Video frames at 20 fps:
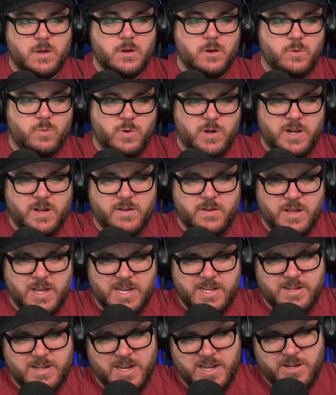What else?
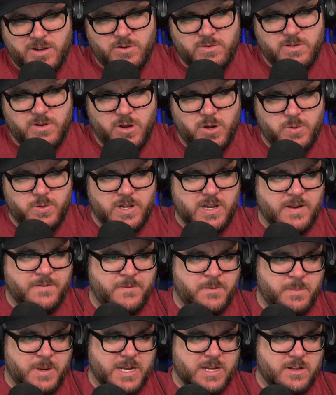I don't know enough
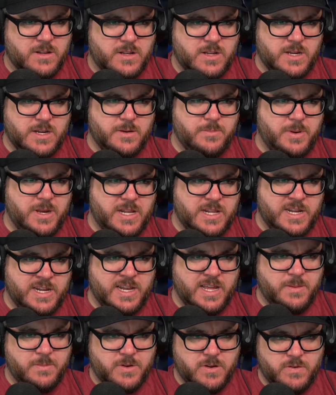about Bandai
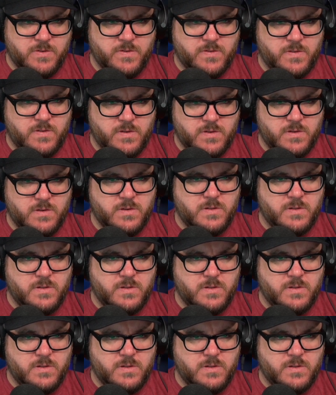Namco's